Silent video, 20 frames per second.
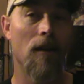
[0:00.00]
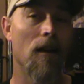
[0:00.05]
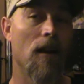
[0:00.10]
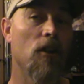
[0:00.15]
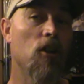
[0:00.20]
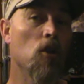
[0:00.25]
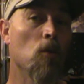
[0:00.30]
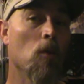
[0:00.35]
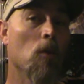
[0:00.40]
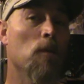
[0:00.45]

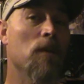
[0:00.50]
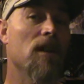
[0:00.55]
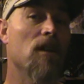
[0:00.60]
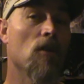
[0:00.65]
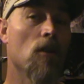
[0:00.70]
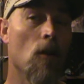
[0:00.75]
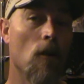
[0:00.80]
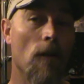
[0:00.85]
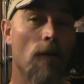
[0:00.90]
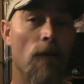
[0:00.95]
and you will be
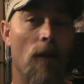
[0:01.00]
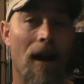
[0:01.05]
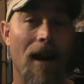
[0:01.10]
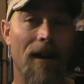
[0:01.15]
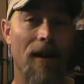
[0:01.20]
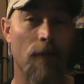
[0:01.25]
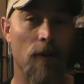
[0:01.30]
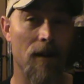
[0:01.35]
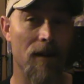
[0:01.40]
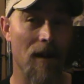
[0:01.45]

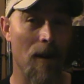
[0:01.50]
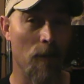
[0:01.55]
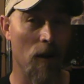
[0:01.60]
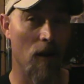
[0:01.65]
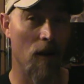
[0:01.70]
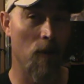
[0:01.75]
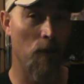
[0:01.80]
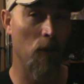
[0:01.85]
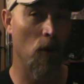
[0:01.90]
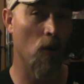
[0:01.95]
notified every time I
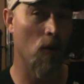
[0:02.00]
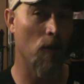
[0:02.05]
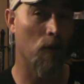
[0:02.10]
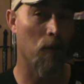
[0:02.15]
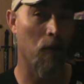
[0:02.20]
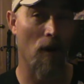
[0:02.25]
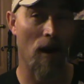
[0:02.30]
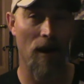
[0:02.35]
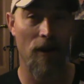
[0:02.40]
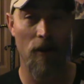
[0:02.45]
upload a
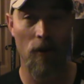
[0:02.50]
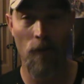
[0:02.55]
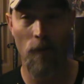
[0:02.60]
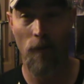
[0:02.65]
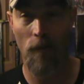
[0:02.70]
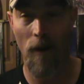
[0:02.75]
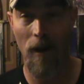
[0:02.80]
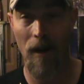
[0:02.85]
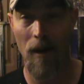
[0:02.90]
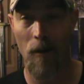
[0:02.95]
brand new
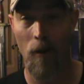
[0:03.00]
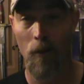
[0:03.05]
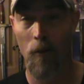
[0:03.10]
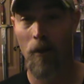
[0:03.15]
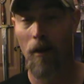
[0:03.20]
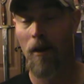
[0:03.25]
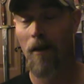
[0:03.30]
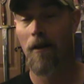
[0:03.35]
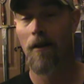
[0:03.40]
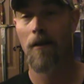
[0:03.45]
video.
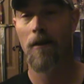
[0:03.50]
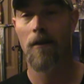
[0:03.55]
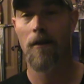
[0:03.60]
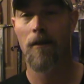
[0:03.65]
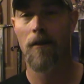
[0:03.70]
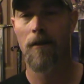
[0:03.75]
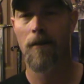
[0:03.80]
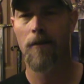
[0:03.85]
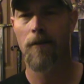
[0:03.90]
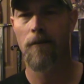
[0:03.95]

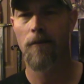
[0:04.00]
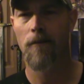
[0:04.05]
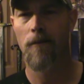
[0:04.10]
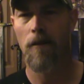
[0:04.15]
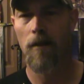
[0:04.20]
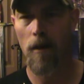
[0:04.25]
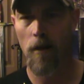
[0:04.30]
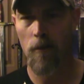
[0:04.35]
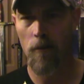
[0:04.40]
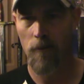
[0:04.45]

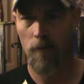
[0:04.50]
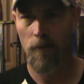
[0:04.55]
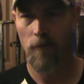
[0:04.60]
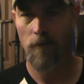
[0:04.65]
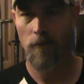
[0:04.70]
You know,